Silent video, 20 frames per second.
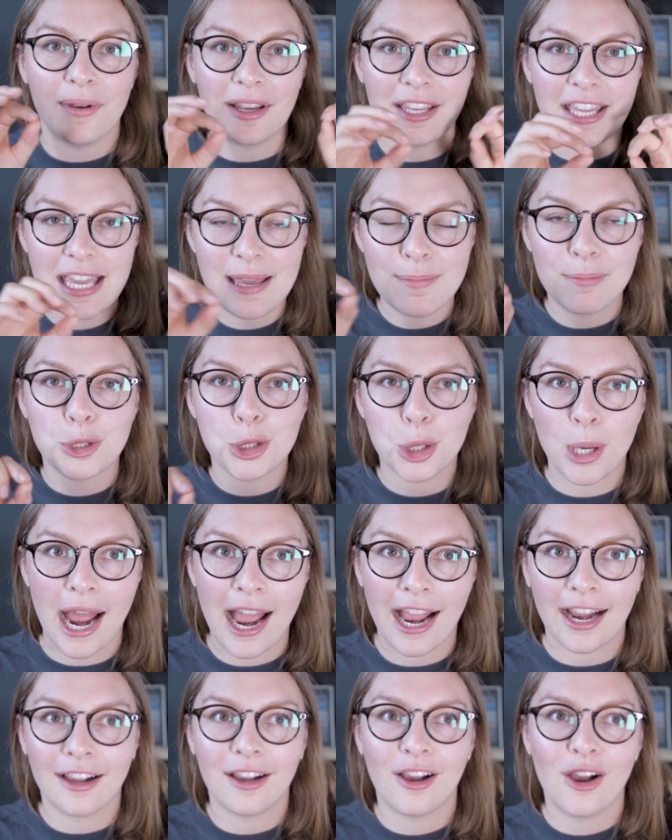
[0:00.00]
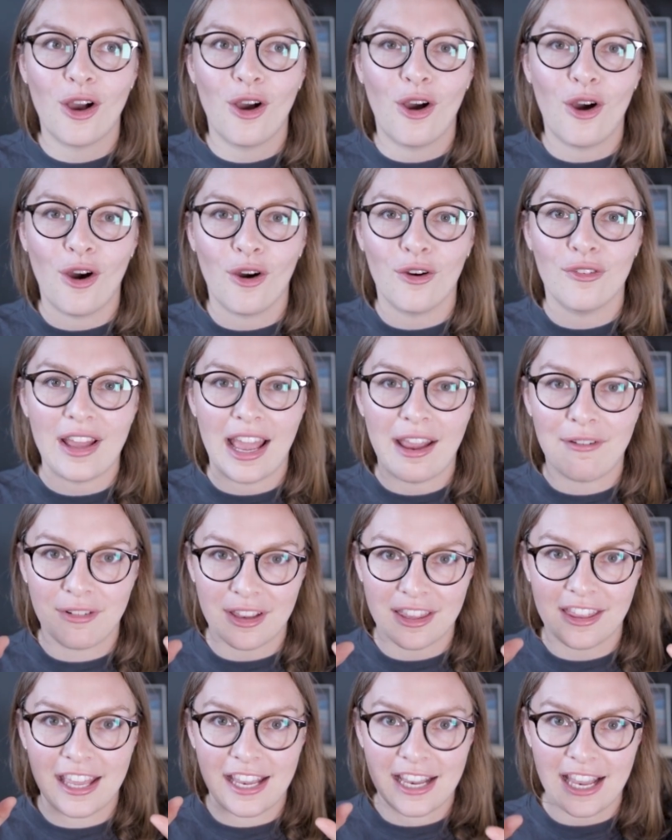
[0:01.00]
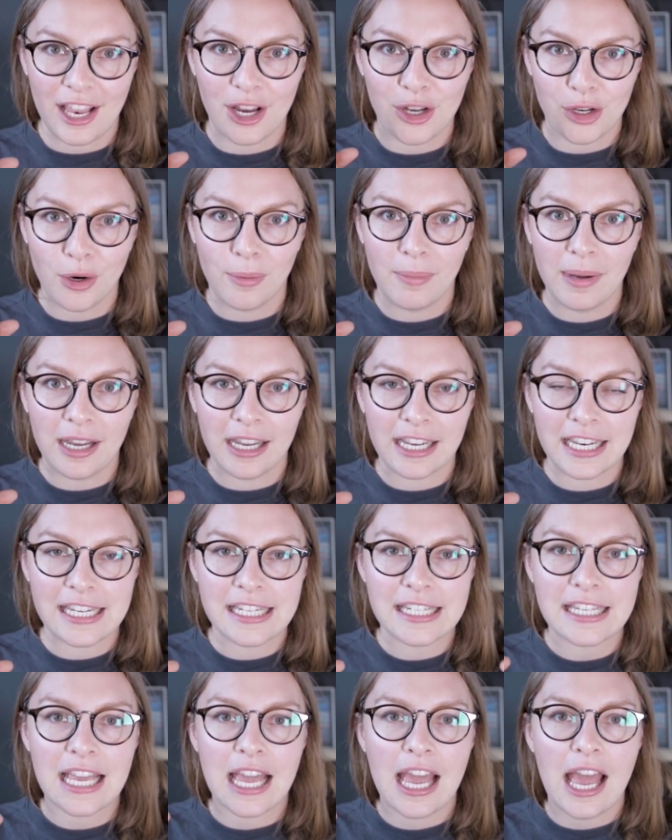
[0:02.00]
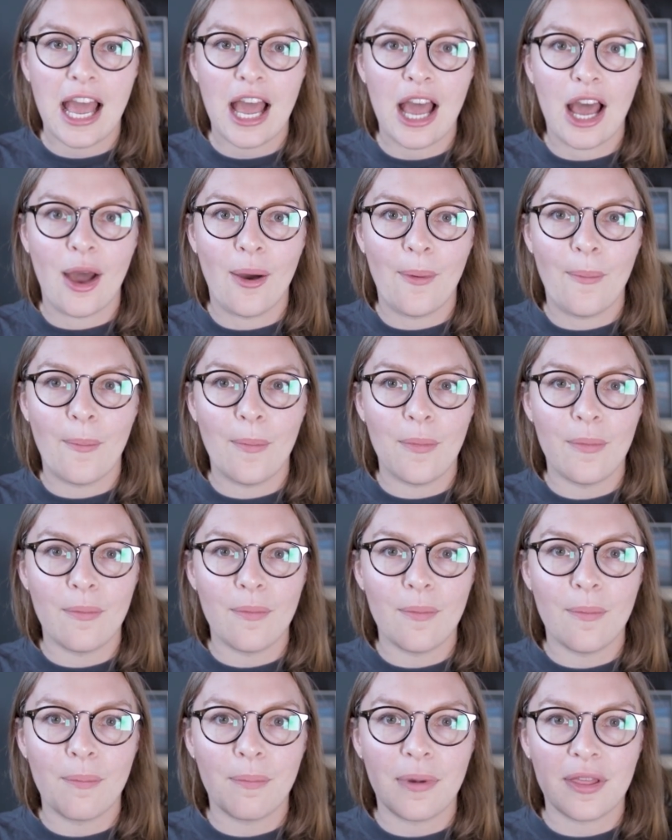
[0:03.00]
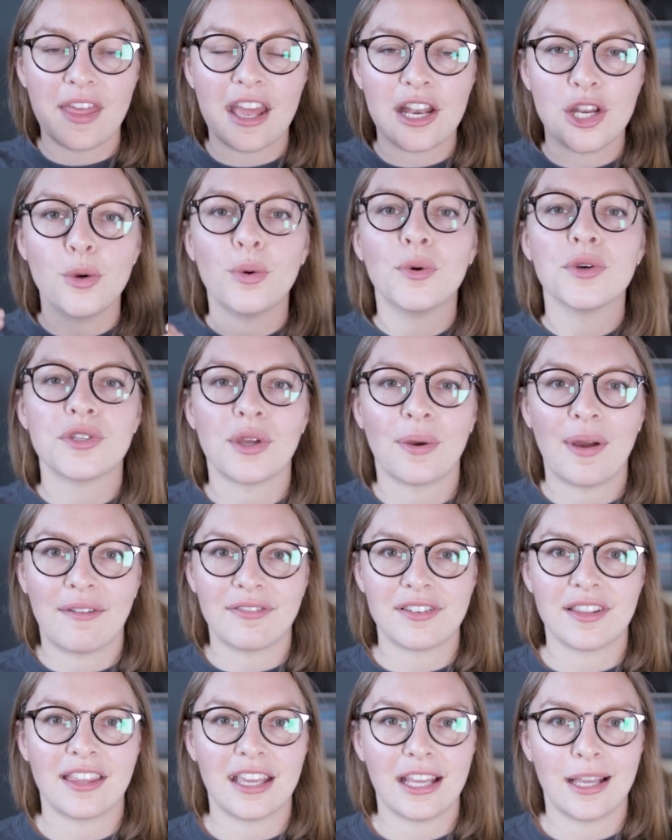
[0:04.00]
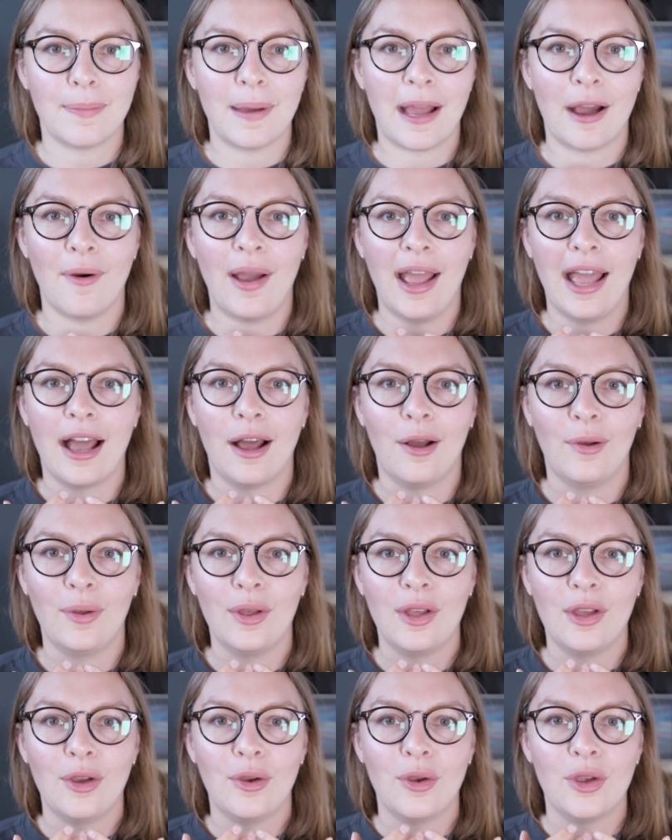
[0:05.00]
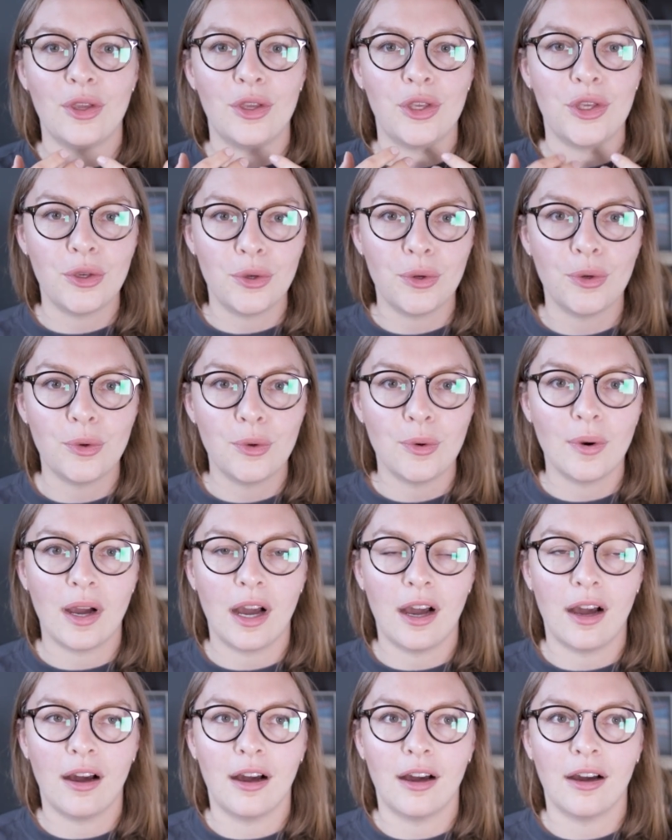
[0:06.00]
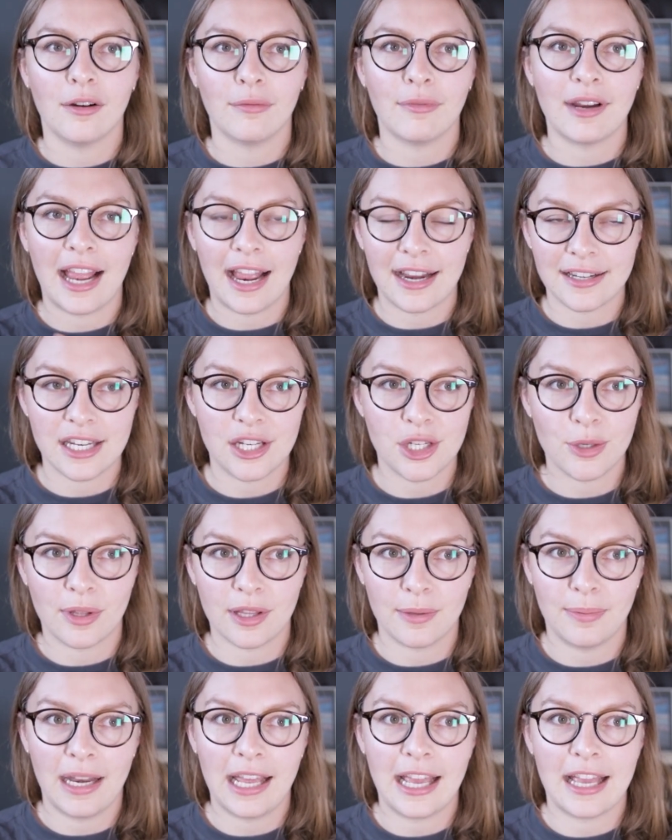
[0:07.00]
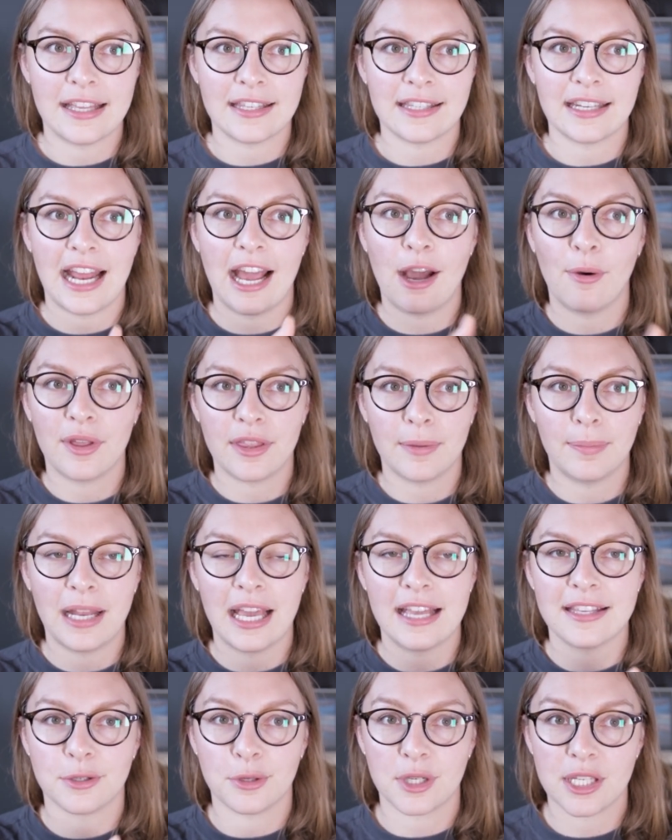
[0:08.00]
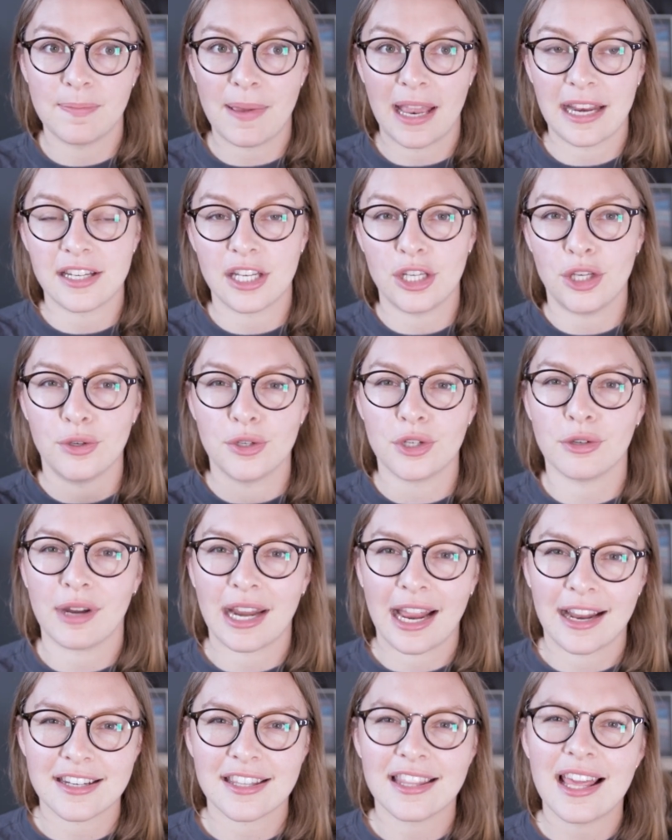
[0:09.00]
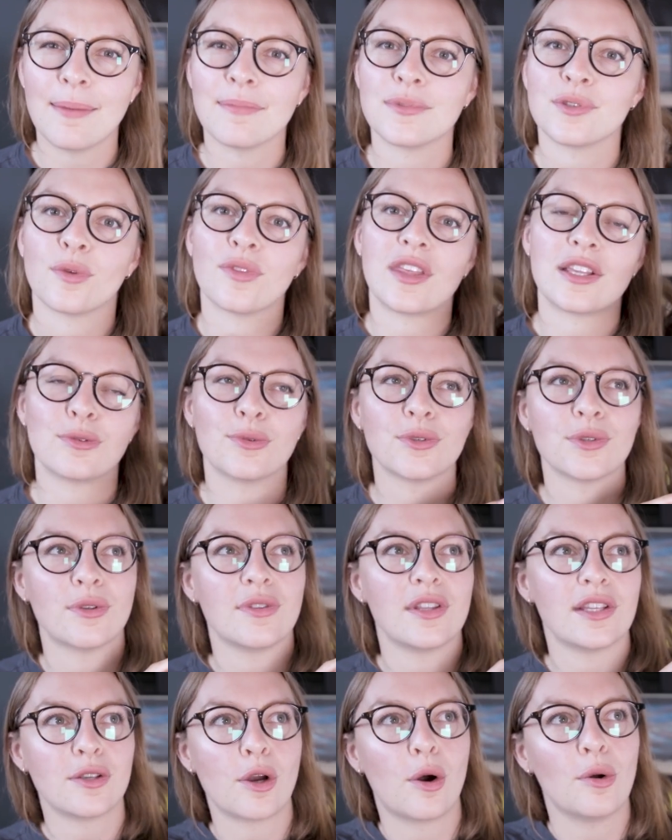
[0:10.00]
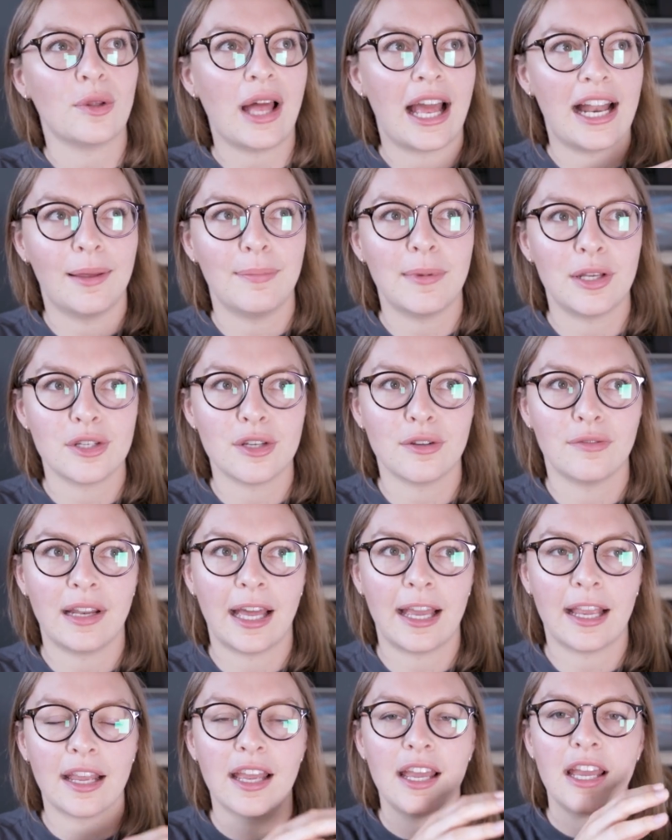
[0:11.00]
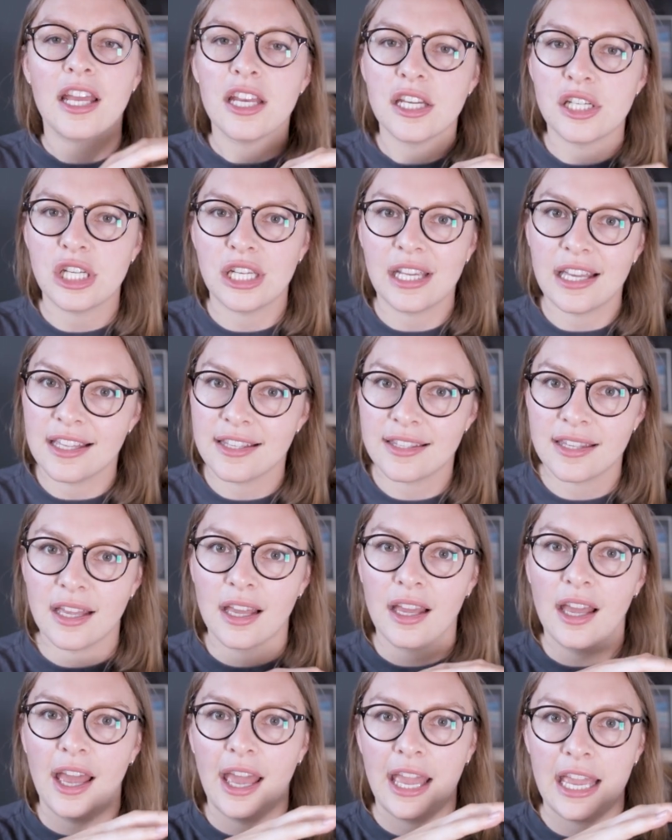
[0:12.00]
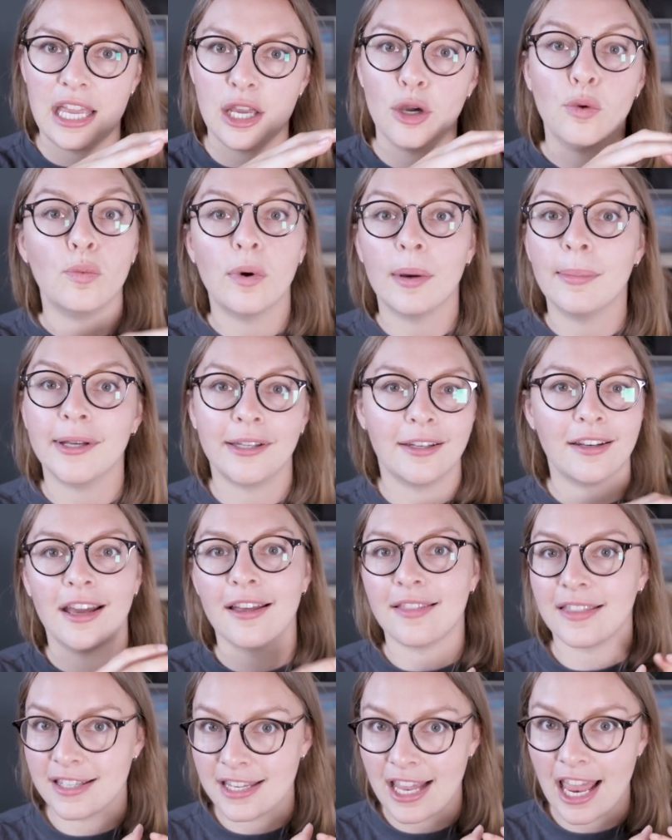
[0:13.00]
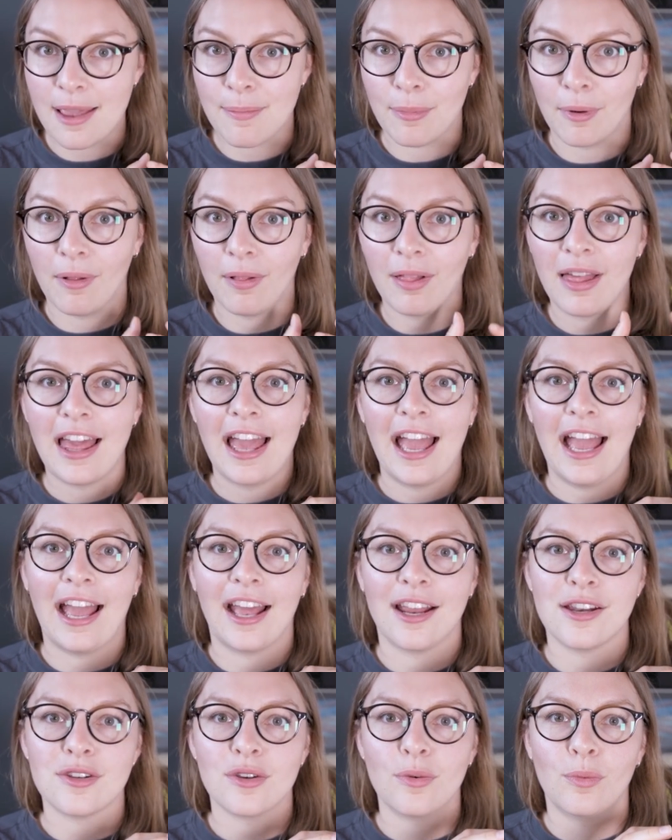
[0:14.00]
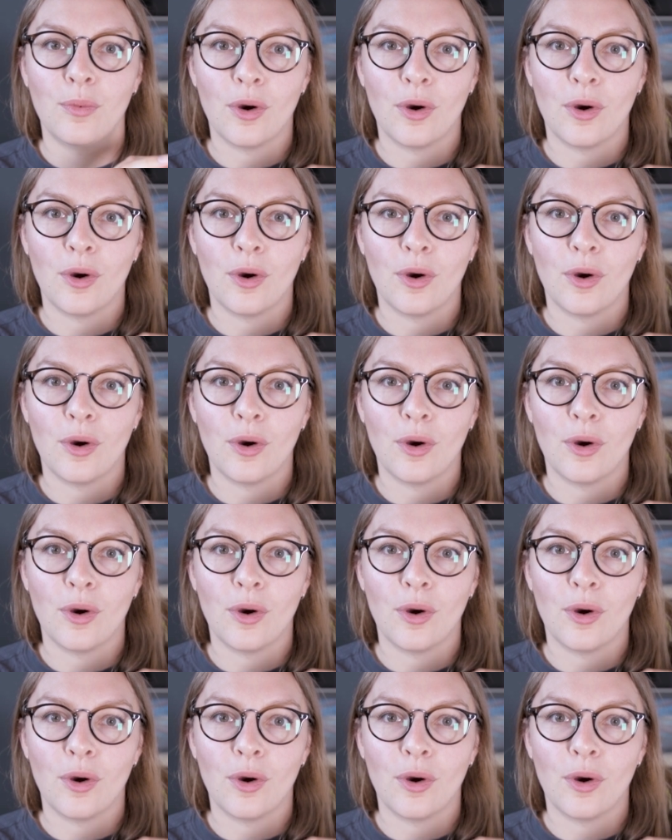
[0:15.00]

keep track of everything in your mind. But then you also have to think about how you are reacting to other players and how other players are expecting you to react to them. So there's also this whole element of like, she is a woman at the table, and